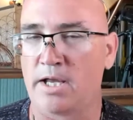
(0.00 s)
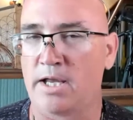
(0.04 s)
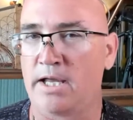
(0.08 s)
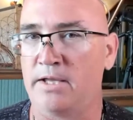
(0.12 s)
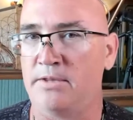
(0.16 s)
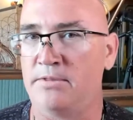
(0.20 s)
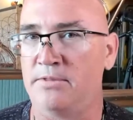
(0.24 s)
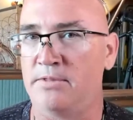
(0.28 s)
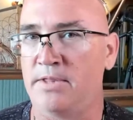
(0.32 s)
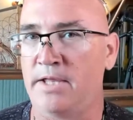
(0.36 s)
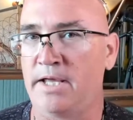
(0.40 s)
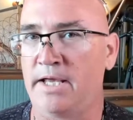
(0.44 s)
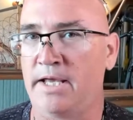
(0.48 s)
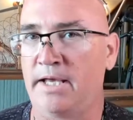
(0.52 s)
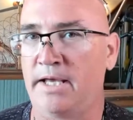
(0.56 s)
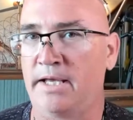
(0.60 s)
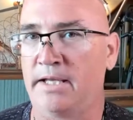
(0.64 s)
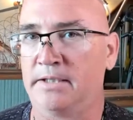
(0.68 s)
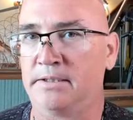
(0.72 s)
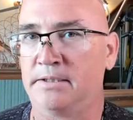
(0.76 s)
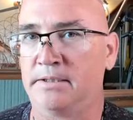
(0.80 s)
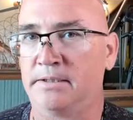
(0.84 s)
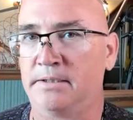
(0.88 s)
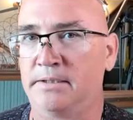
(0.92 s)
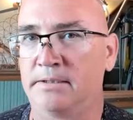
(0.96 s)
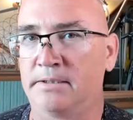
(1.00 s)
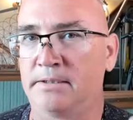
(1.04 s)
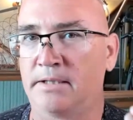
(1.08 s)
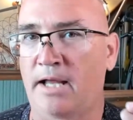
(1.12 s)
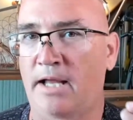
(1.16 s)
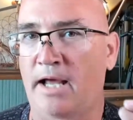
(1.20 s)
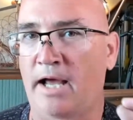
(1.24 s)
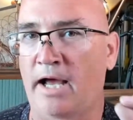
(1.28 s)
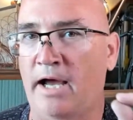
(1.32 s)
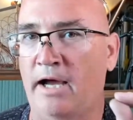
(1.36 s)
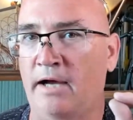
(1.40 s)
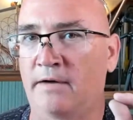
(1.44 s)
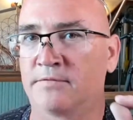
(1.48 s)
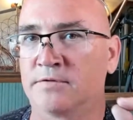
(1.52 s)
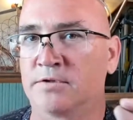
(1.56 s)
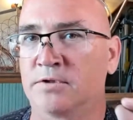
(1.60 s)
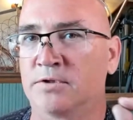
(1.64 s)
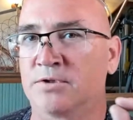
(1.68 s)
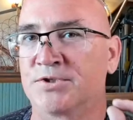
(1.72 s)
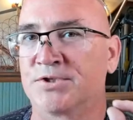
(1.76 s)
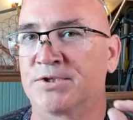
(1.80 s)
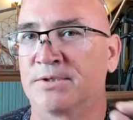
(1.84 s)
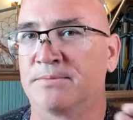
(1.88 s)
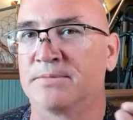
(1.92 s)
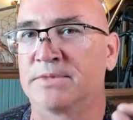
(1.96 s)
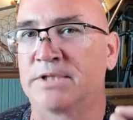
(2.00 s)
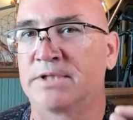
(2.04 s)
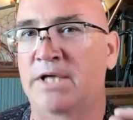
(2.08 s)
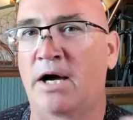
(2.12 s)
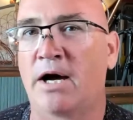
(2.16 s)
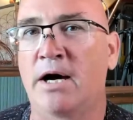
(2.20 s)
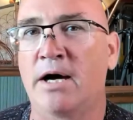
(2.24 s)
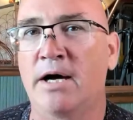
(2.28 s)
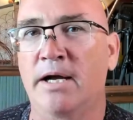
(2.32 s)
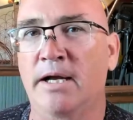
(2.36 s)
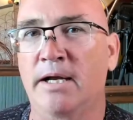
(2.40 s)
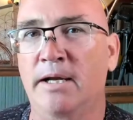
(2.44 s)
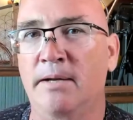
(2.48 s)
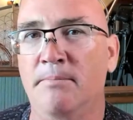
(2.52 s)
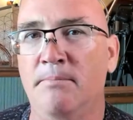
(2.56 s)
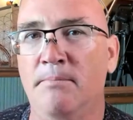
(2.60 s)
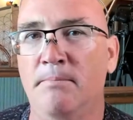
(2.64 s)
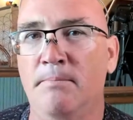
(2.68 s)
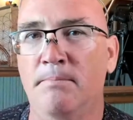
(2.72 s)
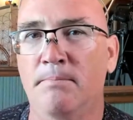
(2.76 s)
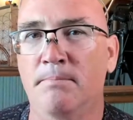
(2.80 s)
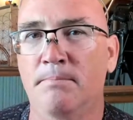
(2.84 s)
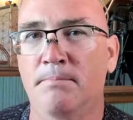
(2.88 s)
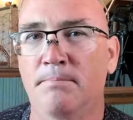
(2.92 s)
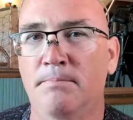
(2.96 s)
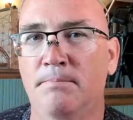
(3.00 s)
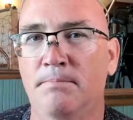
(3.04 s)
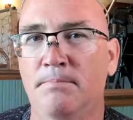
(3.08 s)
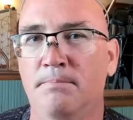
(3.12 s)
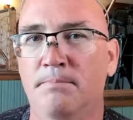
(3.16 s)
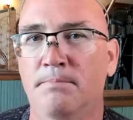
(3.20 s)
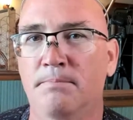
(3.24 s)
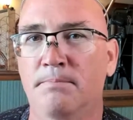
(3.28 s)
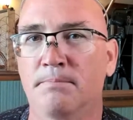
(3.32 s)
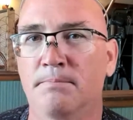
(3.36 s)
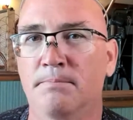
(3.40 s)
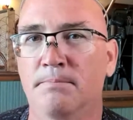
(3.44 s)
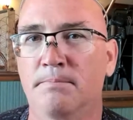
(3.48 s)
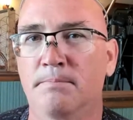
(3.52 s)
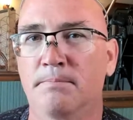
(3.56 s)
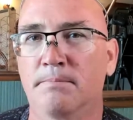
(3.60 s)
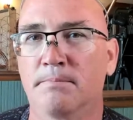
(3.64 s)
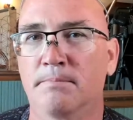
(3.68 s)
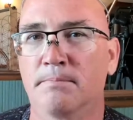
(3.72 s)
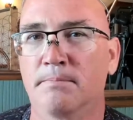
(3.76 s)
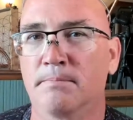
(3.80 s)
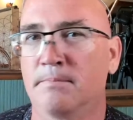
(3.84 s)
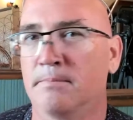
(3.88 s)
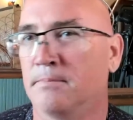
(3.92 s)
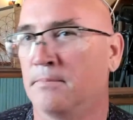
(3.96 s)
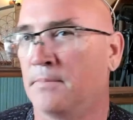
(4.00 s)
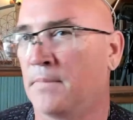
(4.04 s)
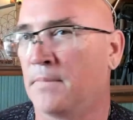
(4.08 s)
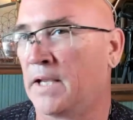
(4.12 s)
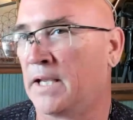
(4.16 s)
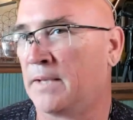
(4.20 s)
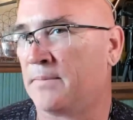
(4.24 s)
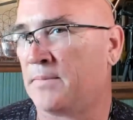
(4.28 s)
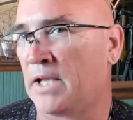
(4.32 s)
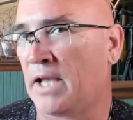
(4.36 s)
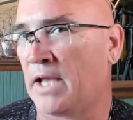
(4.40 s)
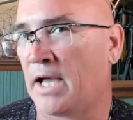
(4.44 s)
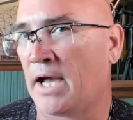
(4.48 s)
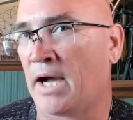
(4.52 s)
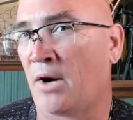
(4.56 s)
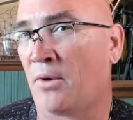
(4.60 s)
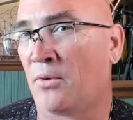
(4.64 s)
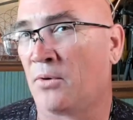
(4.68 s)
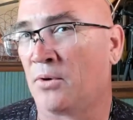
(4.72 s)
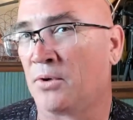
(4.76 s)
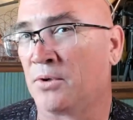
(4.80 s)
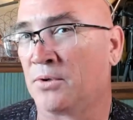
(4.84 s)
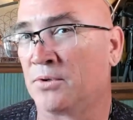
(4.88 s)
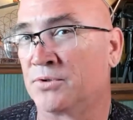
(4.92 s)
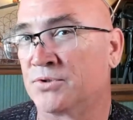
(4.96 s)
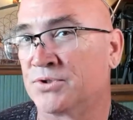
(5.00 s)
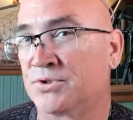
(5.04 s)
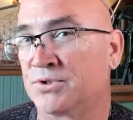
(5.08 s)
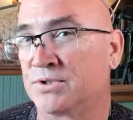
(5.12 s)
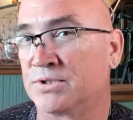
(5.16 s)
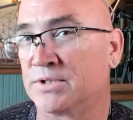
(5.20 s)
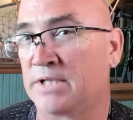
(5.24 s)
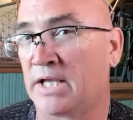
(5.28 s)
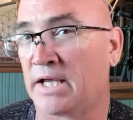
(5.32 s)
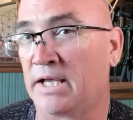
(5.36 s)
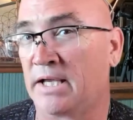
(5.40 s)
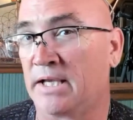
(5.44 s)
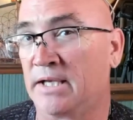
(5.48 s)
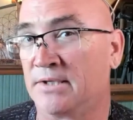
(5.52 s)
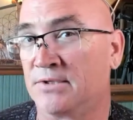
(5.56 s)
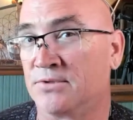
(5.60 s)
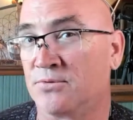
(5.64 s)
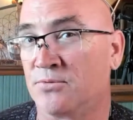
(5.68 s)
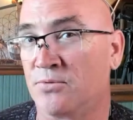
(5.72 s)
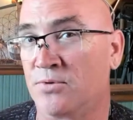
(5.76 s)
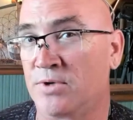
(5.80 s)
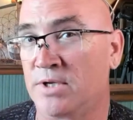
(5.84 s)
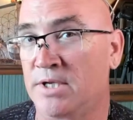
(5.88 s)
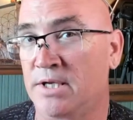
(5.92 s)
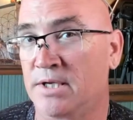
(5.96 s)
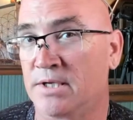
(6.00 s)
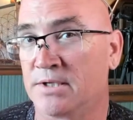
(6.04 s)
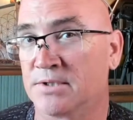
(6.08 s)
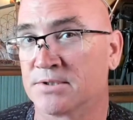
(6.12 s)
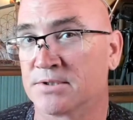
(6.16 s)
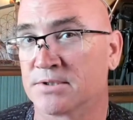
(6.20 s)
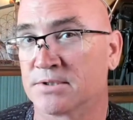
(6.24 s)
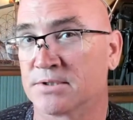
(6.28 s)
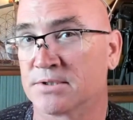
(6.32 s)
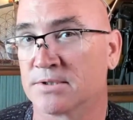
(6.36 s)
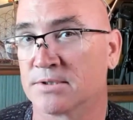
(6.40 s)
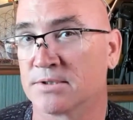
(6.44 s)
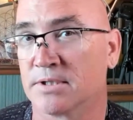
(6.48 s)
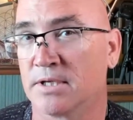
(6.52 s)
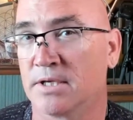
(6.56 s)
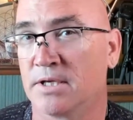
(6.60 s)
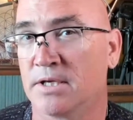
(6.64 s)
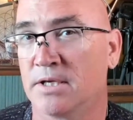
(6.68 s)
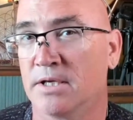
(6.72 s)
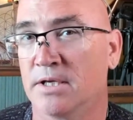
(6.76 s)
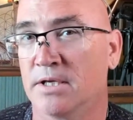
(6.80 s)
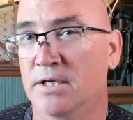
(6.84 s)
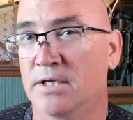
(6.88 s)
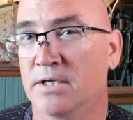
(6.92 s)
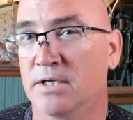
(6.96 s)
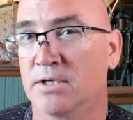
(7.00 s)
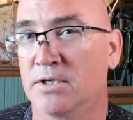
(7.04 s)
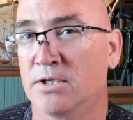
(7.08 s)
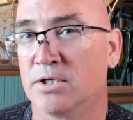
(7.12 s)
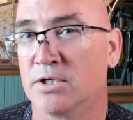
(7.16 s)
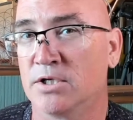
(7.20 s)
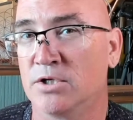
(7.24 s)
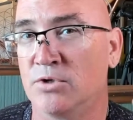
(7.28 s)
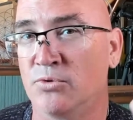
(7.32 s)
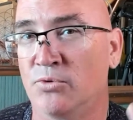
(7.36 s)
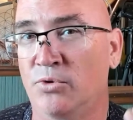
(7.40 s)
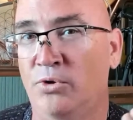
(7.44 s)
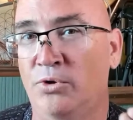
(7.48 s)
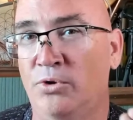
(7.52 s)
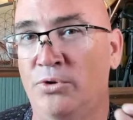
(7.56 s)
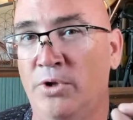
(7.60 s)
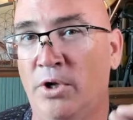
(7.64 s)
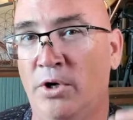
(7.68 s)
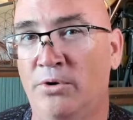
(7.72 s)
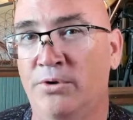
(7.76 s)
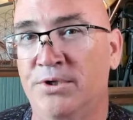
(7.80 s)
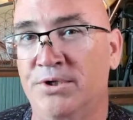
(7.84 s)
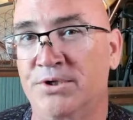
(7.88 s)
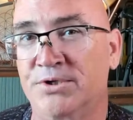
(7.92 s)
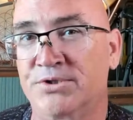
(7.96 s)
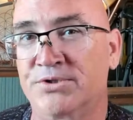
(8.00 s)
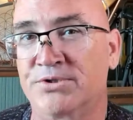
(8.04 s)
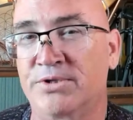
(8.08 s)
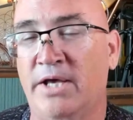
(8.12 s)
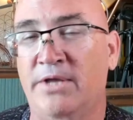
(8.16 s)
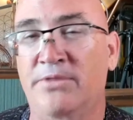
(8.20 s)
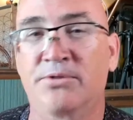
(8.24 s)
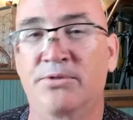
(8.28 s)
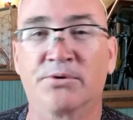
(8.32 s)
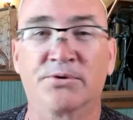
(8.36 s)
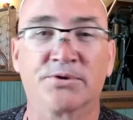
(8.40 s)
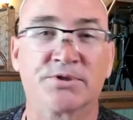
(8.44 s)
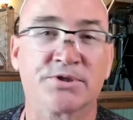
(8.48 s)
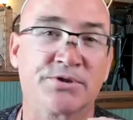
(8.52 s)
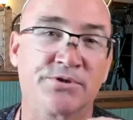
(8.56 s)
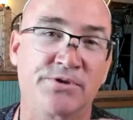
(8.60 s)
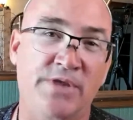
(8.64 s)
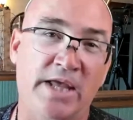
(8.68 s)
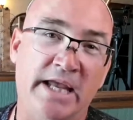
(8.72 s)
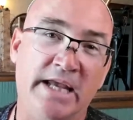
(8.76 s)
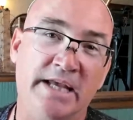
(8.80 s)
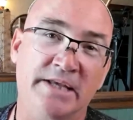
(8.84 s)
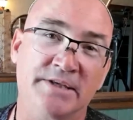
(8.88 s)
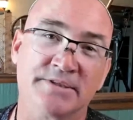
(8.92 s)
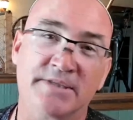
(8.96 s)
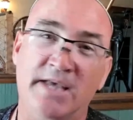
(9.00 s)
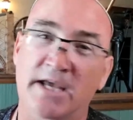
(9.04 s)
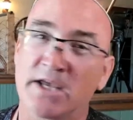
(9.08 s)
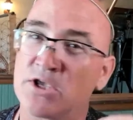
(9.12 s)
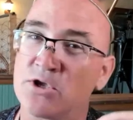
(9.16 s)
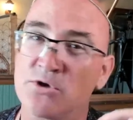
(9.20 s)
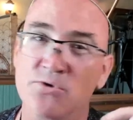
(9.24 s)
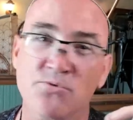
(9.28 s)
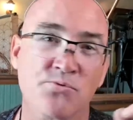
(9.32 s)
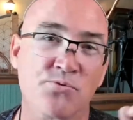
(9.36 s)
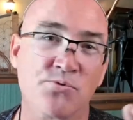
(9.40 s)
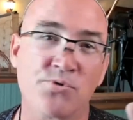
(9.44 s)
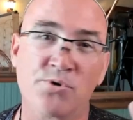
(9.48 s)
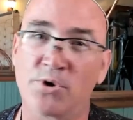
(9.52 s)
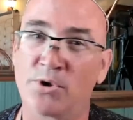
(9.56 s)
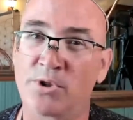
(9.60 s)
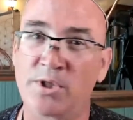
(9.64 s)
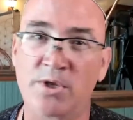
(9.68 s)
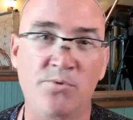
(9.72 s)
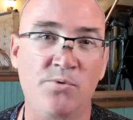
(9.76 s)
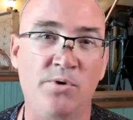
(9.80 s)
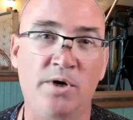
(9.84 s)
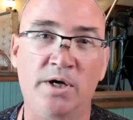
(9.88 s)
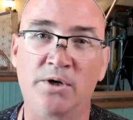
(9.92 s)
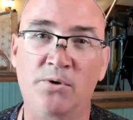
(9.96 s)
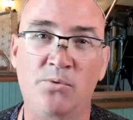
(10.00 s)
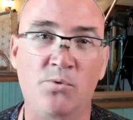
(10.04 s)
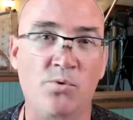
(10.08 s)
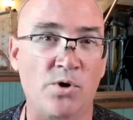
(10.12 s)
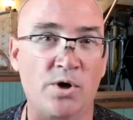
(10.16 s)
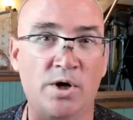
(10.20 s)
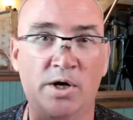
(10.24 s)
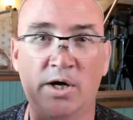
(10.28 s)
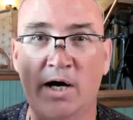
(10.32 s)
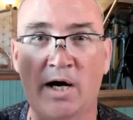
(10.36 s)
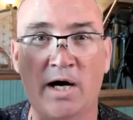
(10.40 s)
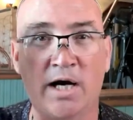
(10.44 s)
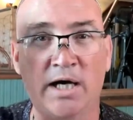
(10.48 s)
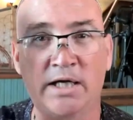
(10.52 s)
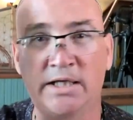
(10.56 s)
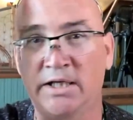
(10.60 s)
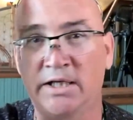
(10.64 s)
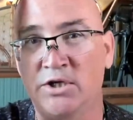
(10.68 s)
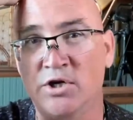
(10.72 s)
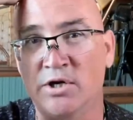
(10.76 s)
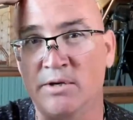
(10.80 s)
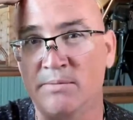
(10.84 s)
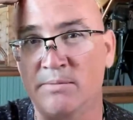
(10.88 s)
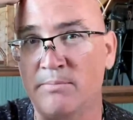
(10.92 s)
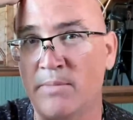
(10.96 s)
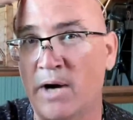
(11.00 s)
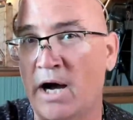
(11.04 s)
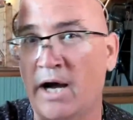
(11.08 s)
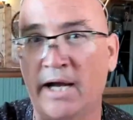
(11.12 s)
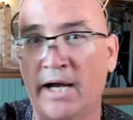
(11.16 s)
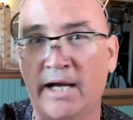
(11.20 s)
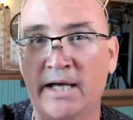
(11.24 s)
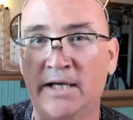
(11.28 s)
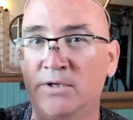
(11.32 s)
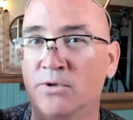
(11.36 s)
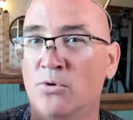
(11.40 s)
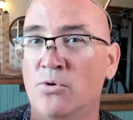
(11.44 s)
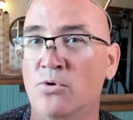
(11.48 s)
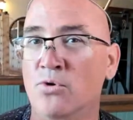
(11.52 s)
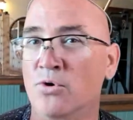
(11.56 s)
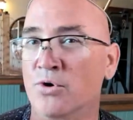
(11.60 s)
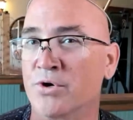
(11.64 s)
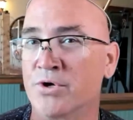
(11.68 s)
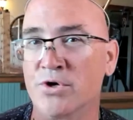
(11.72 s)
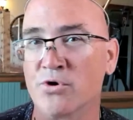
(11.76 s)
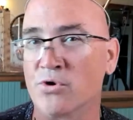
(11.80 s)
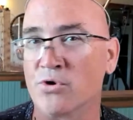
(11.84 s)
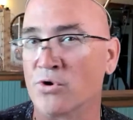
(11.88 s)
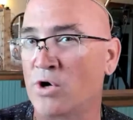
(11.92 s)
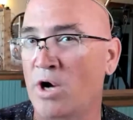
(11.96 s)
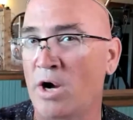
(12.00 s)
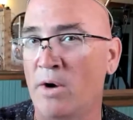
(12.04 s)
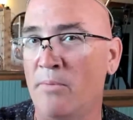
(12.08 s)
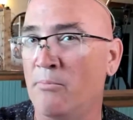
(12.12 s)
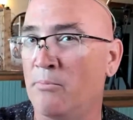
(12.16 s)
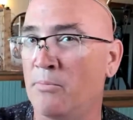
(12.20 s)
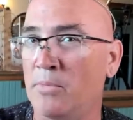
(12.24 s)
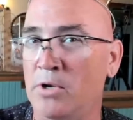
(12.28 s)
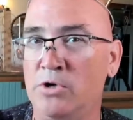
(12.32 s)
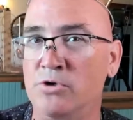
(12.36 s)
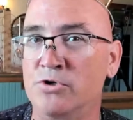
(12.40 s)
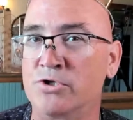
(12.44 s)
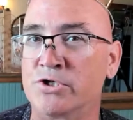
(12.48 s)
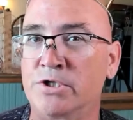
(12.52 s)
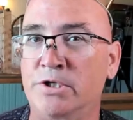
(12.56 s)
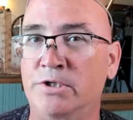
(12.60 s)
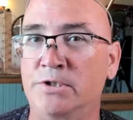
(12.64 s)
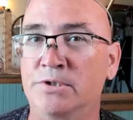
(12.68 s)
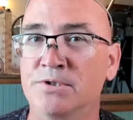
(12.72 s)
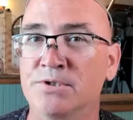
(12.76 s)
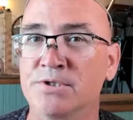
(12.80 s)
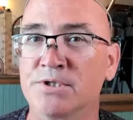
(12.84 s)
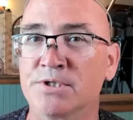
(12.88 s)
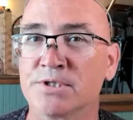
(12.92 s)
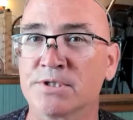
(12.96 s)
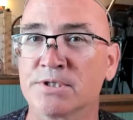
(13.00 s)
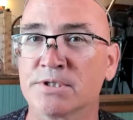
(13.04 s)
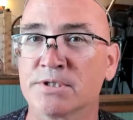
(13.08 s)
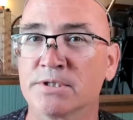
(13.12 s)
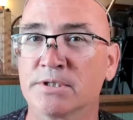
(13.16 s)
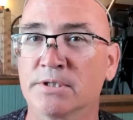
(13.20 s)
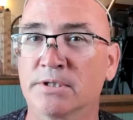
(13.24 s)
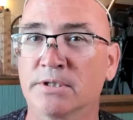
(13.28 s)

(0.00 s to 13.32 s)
And then, after some time, maybe hours, days, weeks, you will notice that those things that you really want to work on in your mind or your emotions